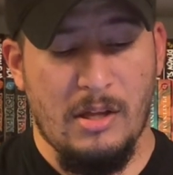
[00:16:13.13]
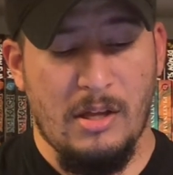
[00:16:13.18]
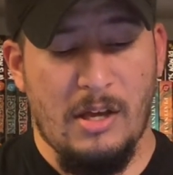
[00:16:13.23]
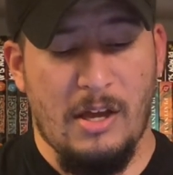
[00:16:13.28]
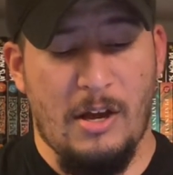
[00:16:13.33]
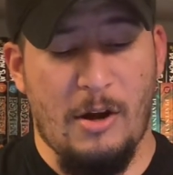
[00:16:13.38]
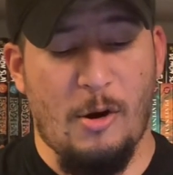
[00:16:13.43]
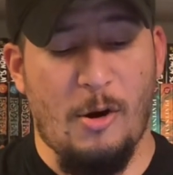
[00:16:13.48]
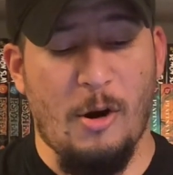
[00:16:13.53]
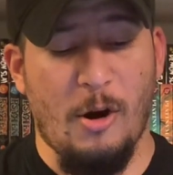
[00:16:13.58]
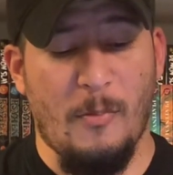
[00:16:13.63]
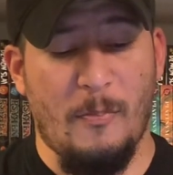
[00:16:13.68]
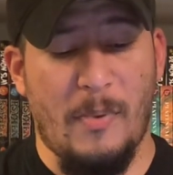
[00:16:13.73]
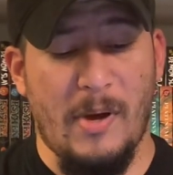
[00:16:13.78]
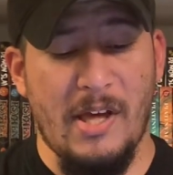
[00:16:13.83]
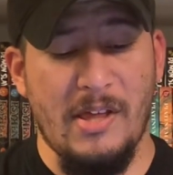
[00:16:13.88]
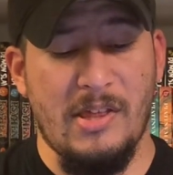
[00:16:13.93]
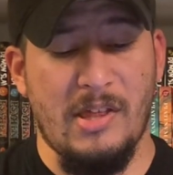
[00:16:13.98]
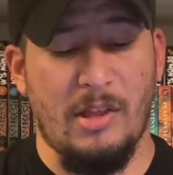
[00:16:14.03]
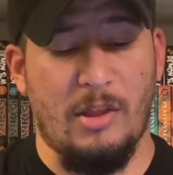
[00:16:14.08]
and art
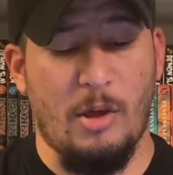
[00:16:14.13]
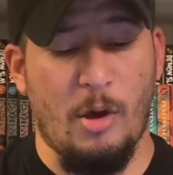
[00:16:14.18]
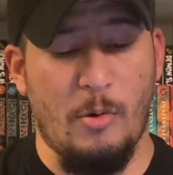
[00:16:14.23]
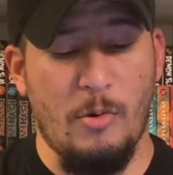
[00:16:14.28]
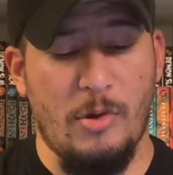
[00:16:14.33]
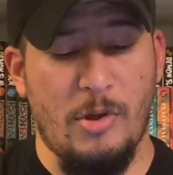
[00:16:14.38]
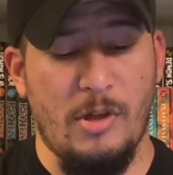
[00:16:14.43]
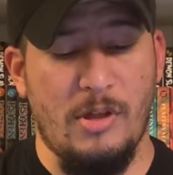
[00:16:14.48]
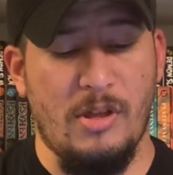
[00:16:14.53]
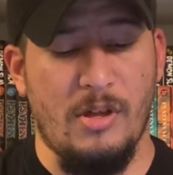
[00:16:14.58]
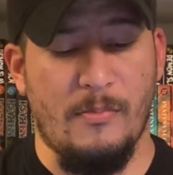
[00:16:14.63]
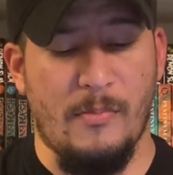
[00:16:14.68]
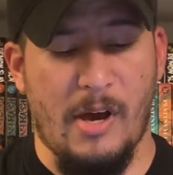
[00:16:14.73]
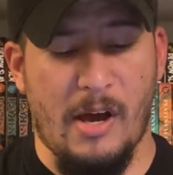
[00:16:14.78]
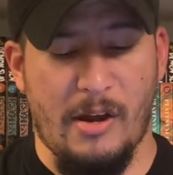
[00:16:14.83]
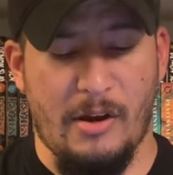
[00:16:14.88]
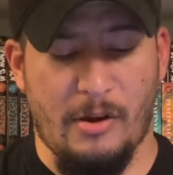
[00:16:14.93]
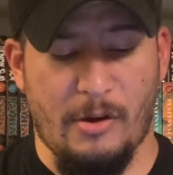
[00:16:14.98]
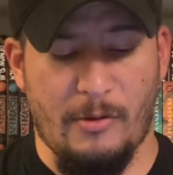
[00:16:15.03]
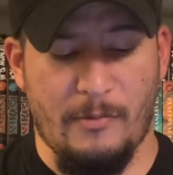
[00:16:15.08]
by Satoshi
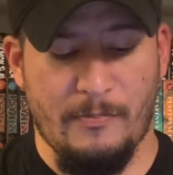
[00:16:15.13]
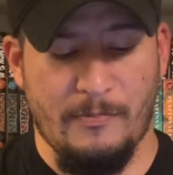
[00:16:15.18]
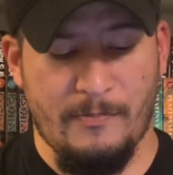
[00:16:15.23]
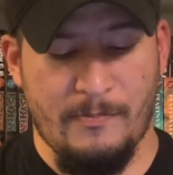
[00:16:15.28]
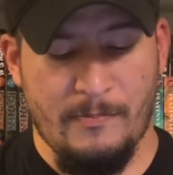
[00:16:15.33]
Yamato.